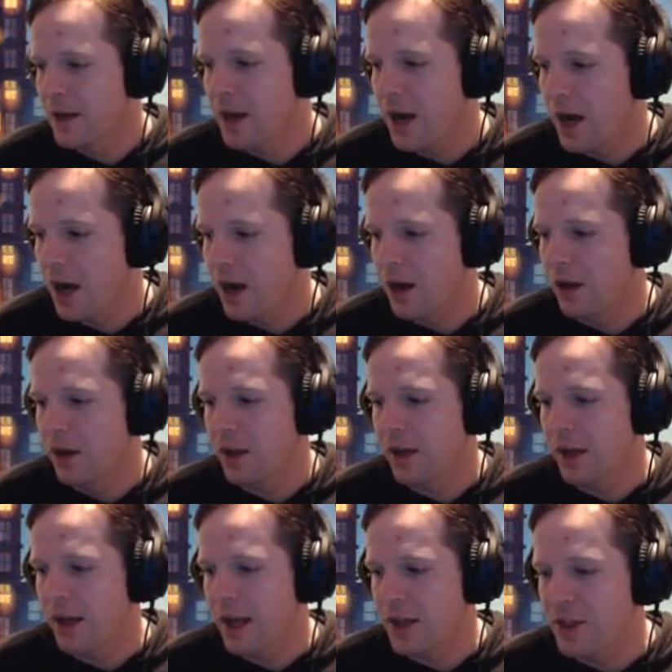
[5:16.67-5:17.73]
Uh,
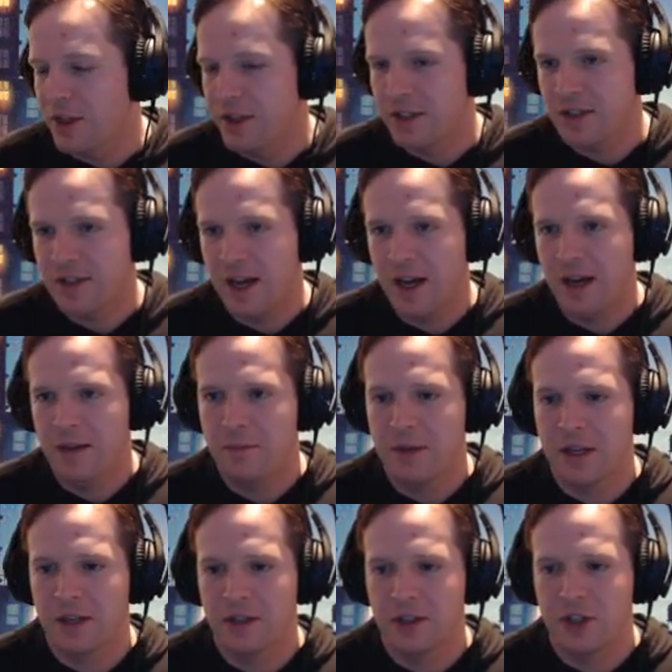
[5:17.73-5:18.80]
at this time,
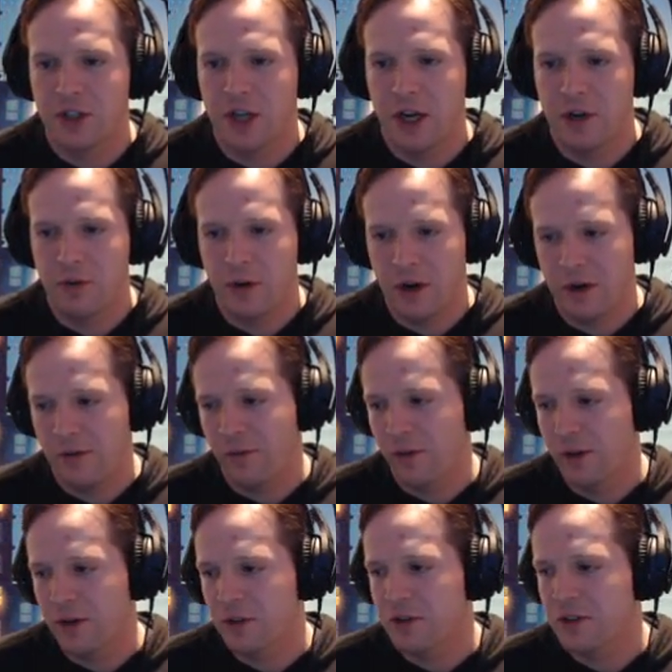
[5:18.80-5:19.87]
because it's January
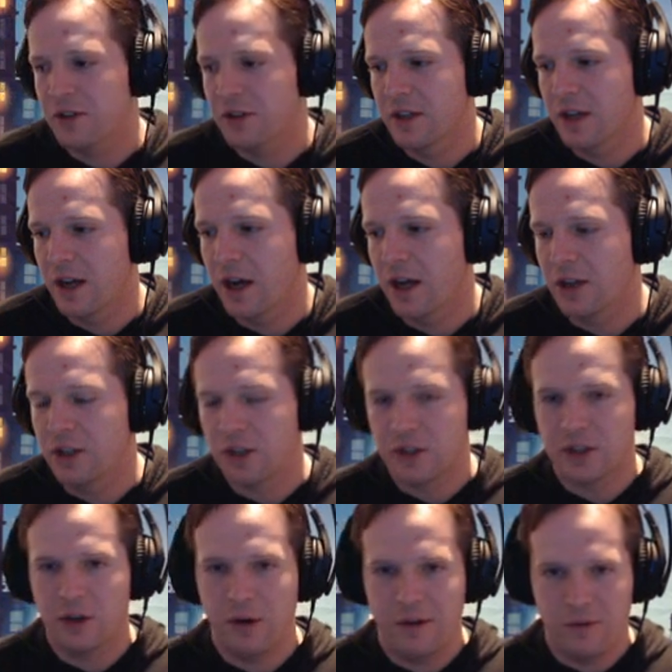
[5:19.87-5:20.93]
1st, uh, just
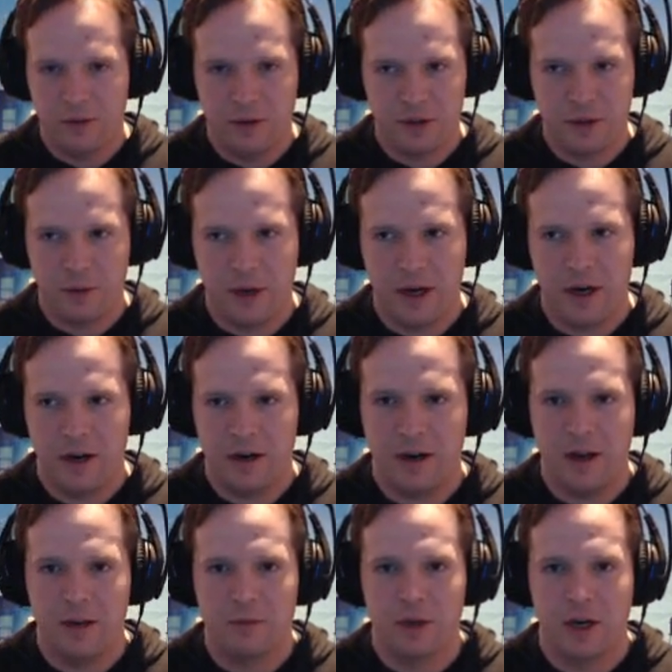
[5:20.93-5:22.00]
so everyone's aware,
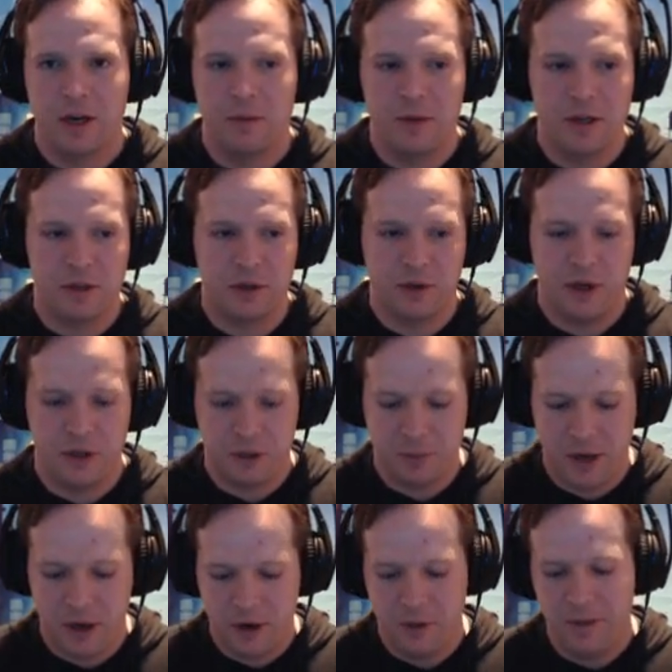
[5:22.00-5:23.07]
I'm trying to be as
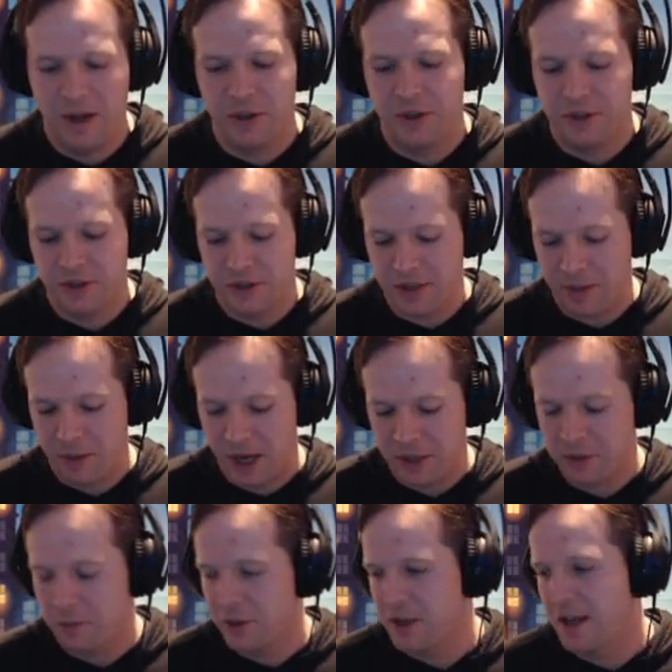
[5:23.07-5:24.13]
transparent about this as I
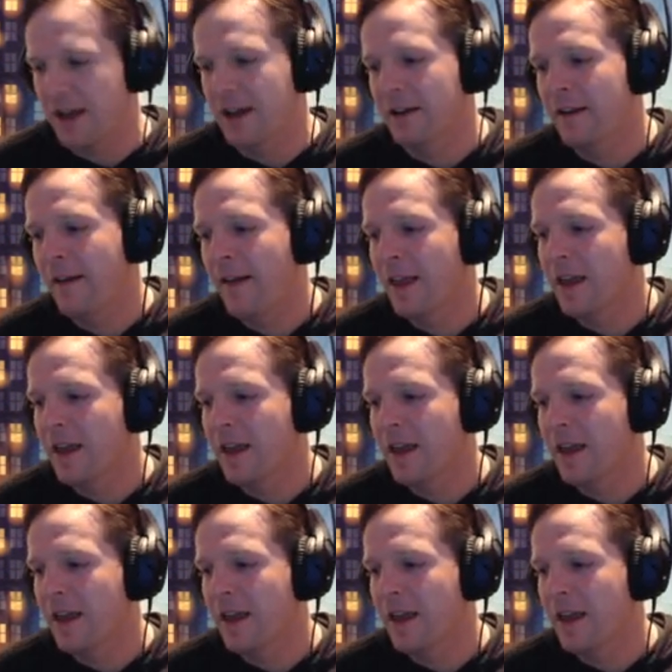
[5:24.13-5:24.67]
possibly can.